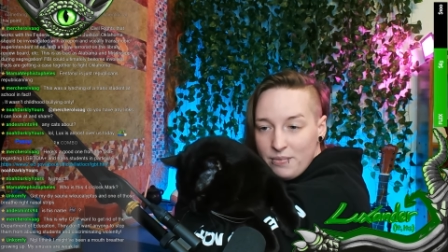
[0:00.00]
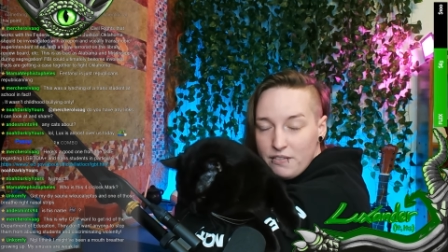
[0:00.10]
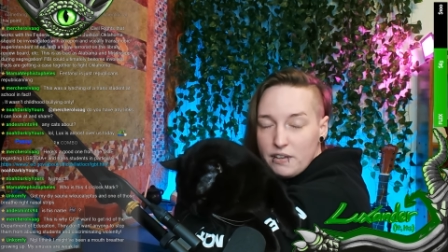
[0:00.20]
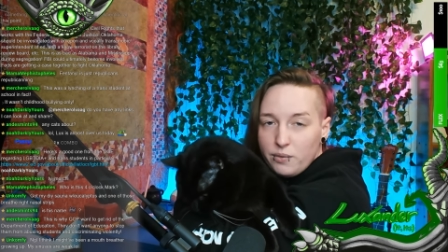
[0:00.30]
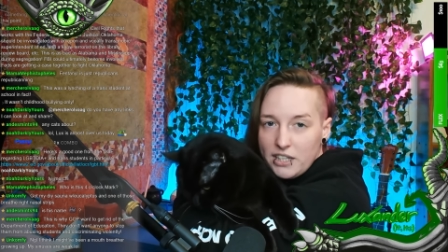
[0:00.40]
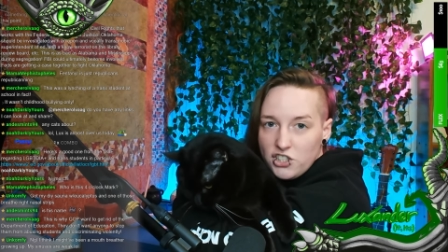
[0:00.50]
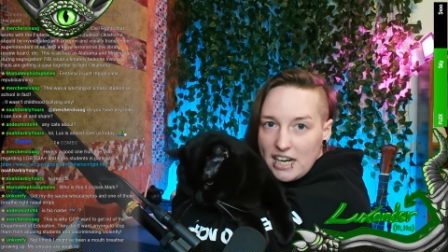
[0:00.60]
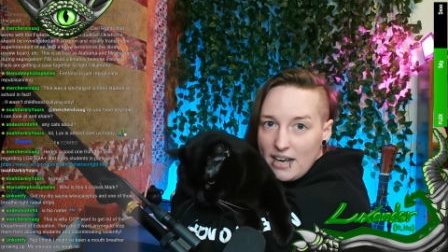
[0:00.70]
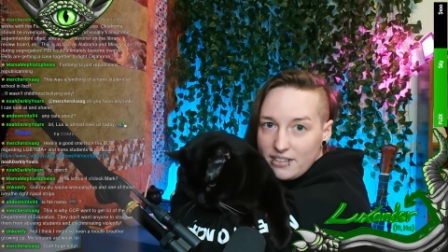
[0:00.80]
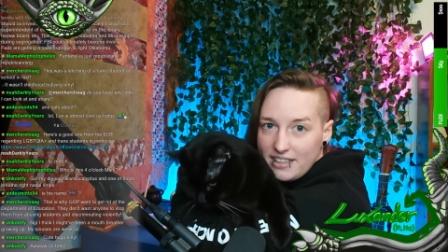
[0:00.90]
Feel free to check
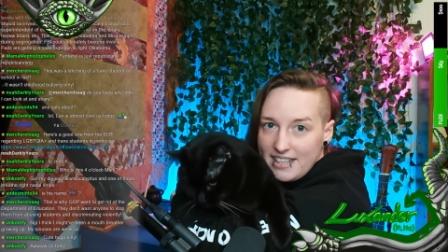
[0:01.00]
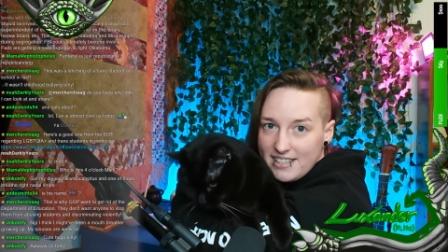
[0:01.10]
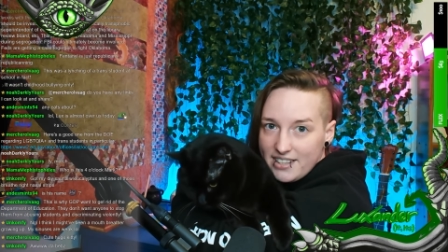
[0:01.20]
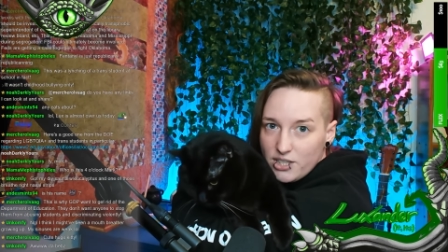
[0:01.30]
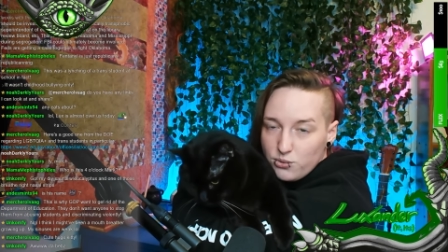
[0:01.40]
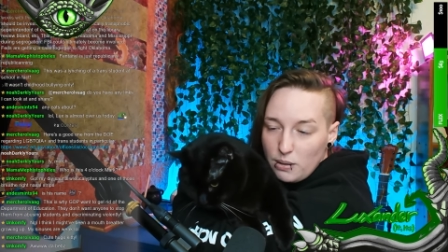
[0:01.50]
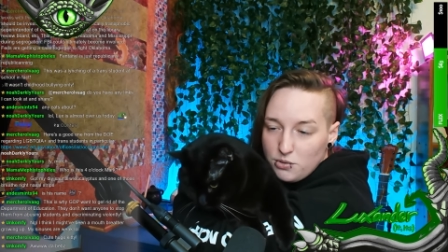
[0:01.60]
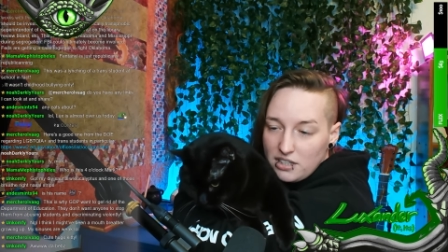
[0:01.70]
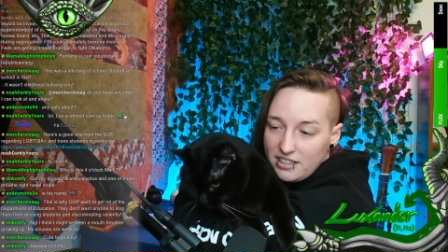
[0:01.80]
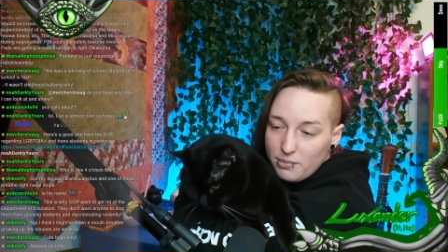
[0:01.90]
out the links in the
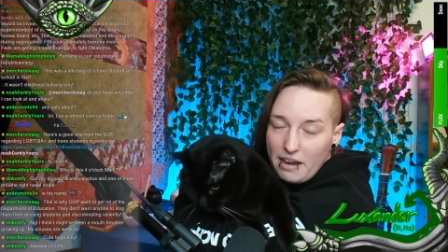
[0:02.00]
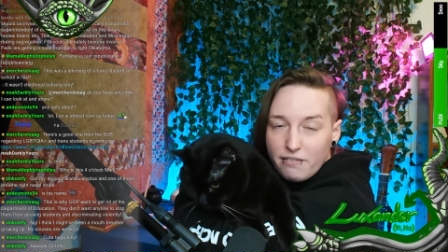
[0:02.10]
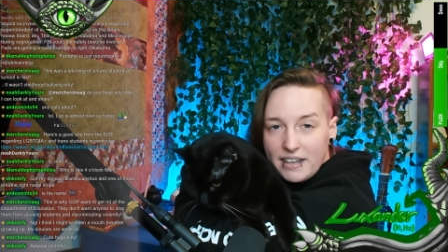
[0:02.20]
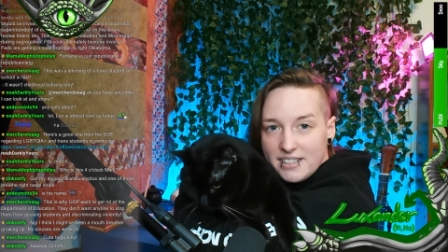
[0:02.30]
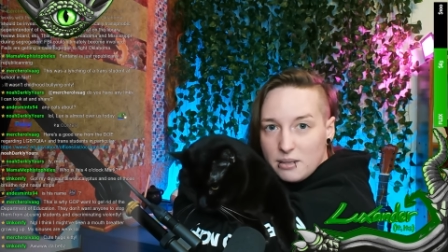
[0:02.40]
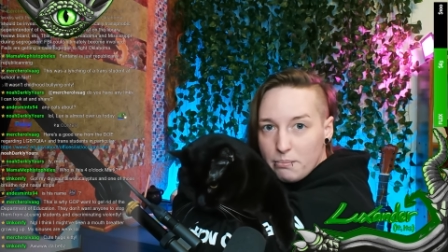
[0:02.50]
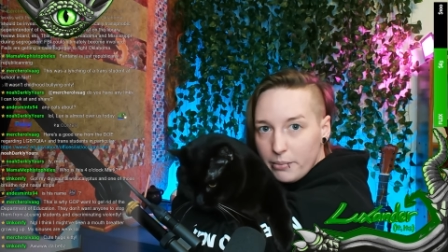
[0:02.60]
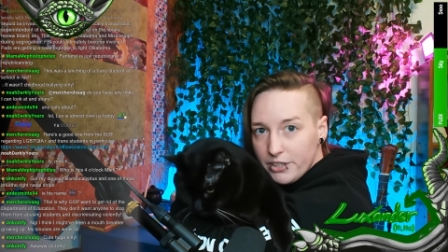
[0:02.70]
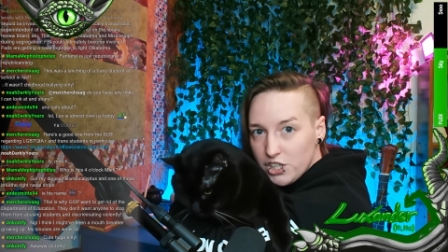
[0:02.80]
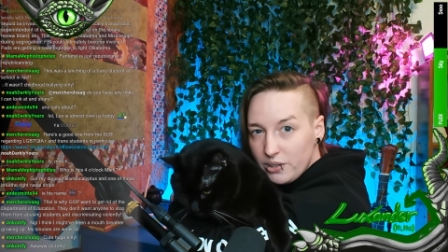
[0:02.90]
description. You might find some
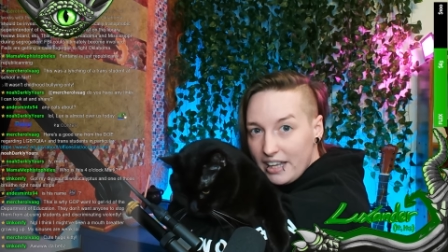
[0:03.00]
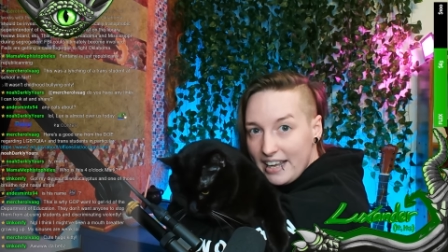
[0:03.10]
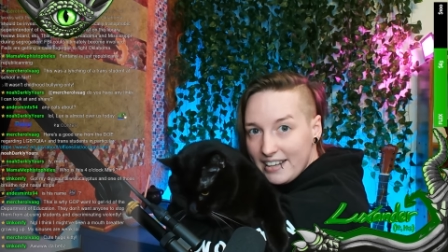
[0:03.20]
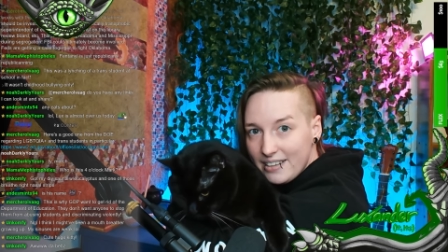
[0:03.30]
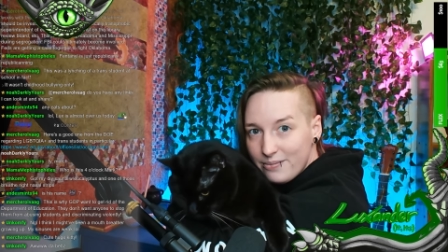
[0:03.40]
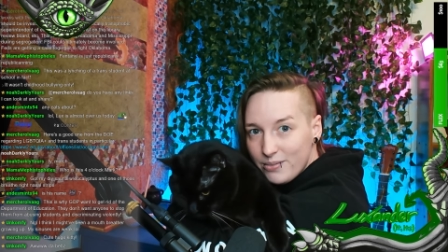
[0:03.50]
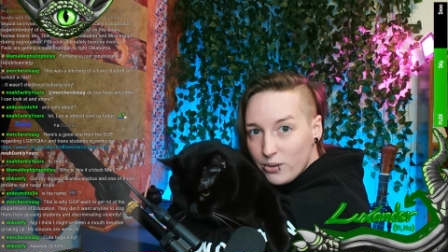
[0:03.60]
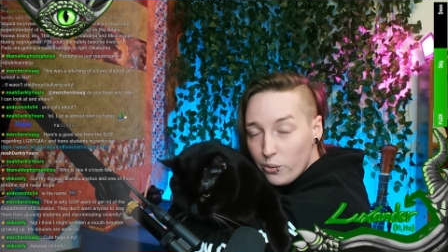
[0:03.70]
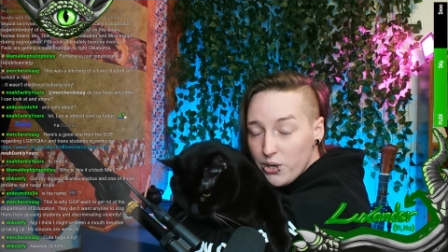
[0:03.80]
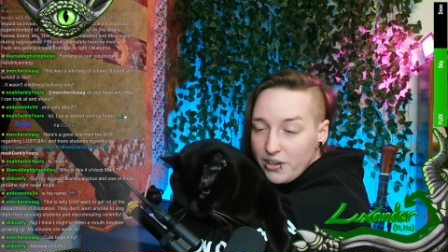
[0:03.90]
merch you like,
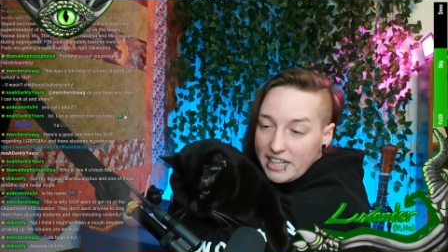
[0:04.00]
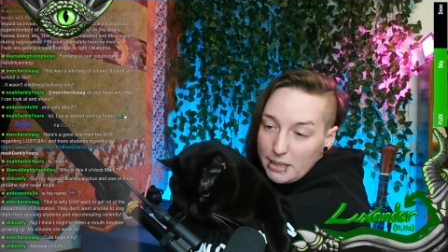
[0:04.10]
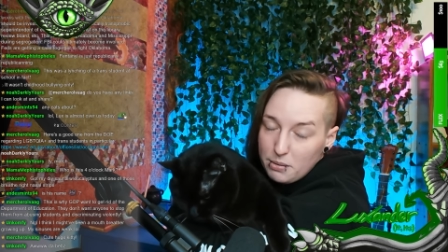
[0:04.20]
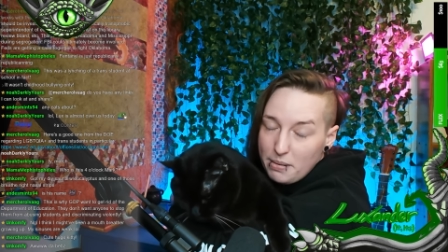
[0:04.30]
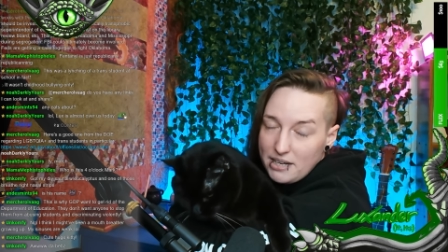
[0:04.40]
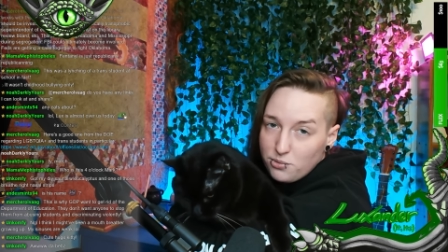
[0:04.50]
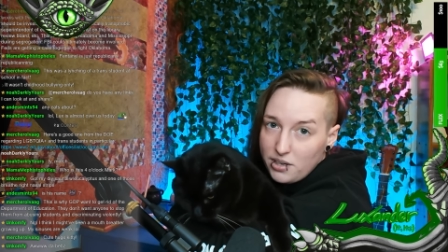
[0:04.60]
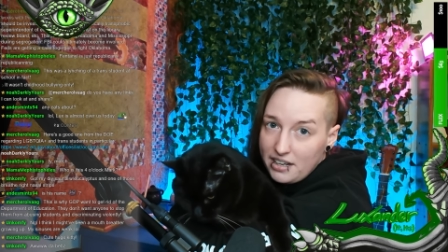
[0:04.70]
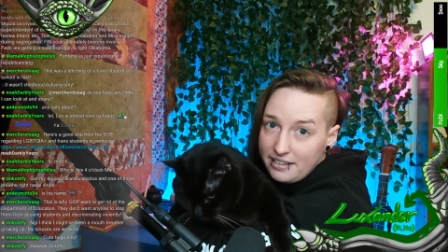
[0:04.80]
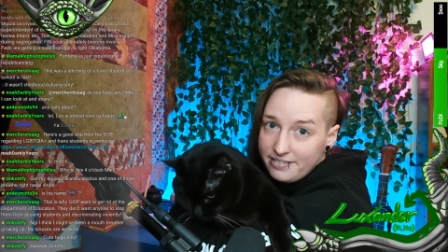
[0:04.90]
or you can hit up the
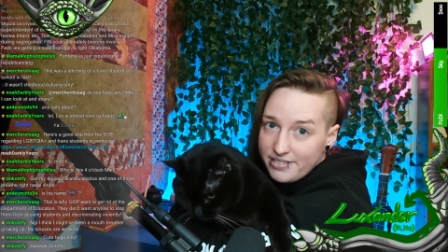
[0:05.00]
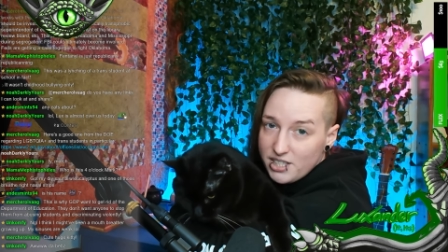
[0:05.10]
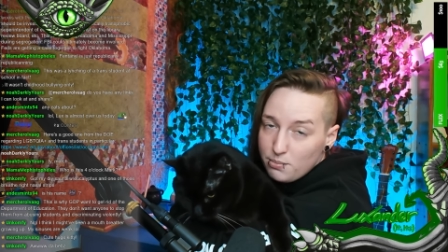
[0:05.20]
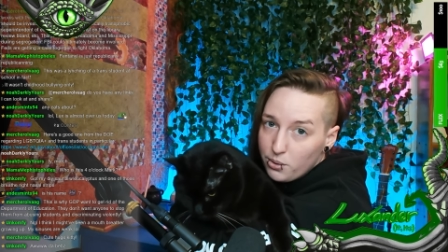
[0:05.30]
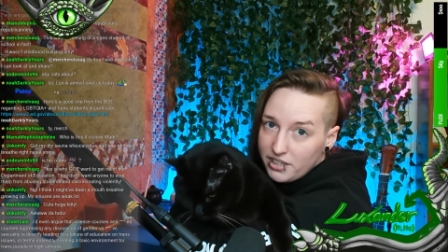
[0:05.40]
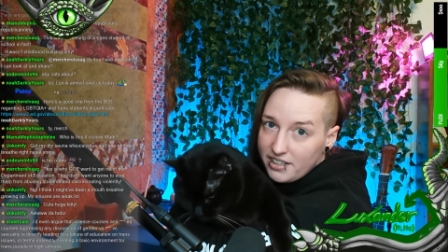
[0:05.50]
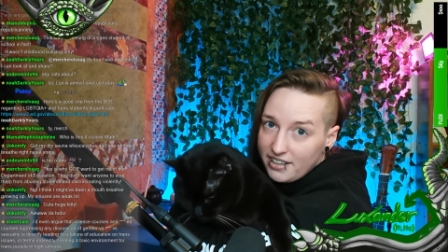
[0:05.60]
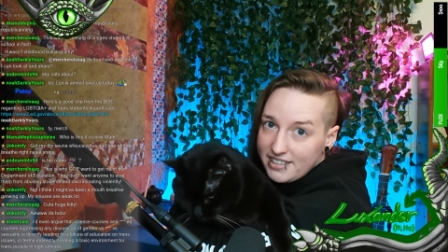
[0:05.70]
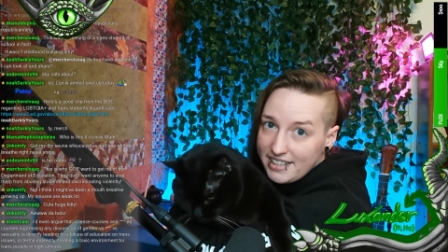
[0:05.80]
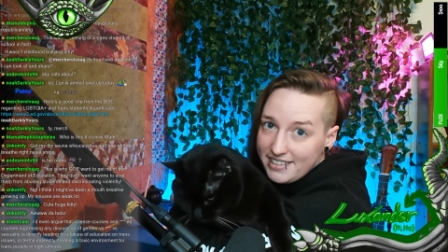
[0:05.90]
Patreon to support the
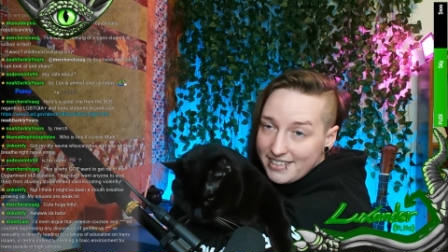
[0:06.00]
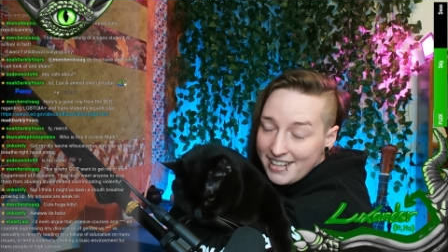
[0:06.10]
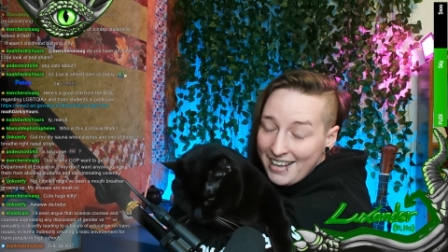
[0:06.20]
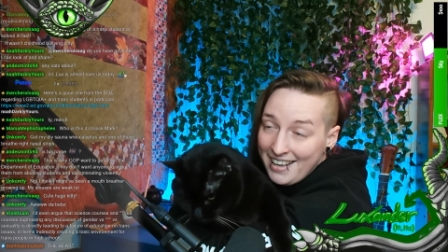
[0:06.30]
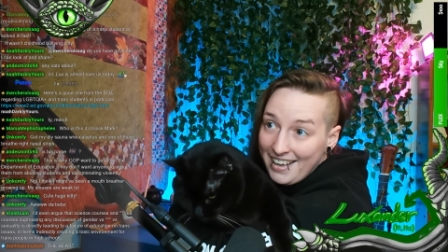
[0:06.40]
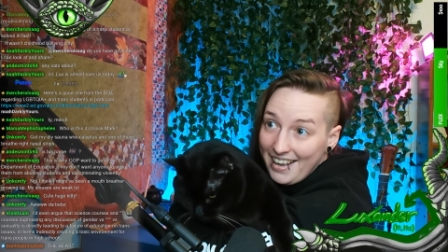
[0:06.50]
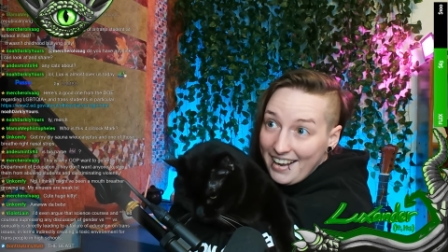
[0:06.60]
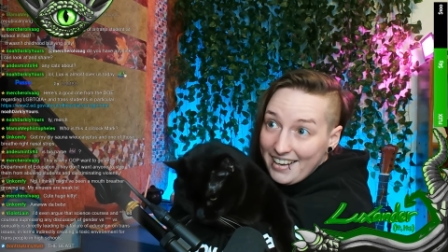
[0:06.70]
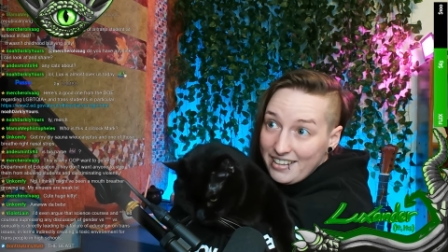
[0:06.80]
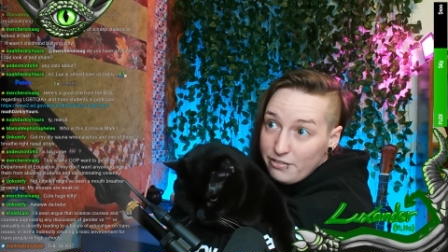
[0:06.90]
content
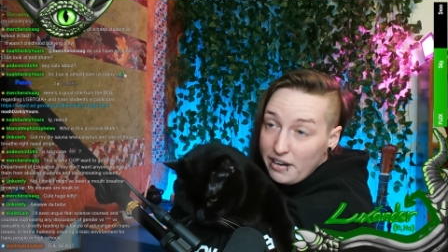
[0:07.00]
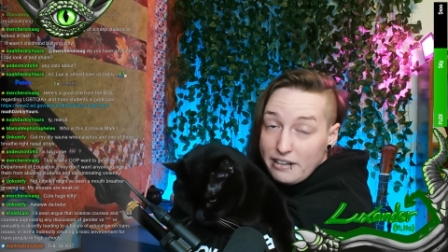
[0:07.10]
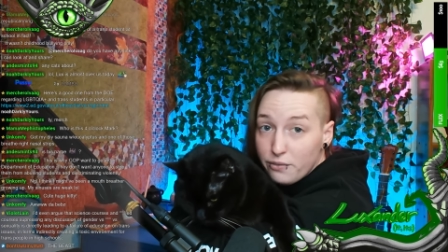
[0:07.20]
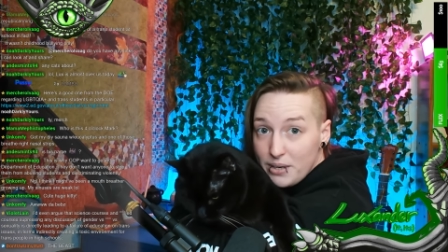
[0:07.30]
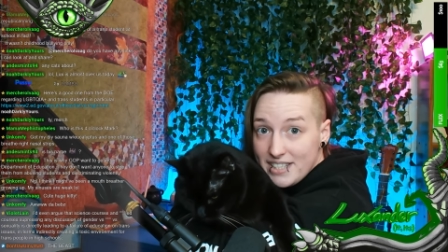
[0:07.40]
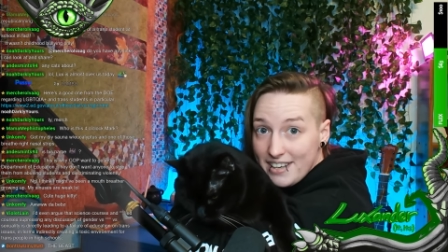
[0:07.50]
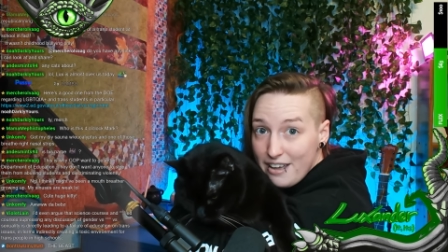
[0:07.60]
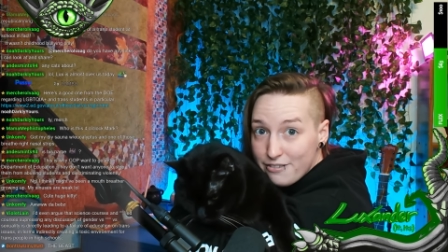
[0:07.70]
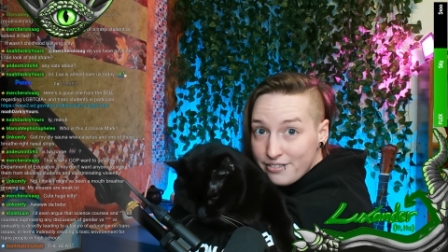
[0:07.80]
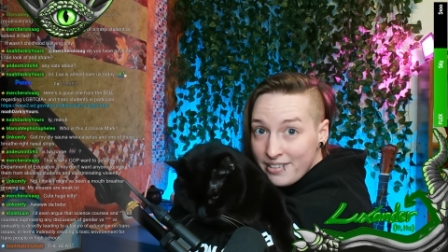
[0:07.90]
and find free stuff.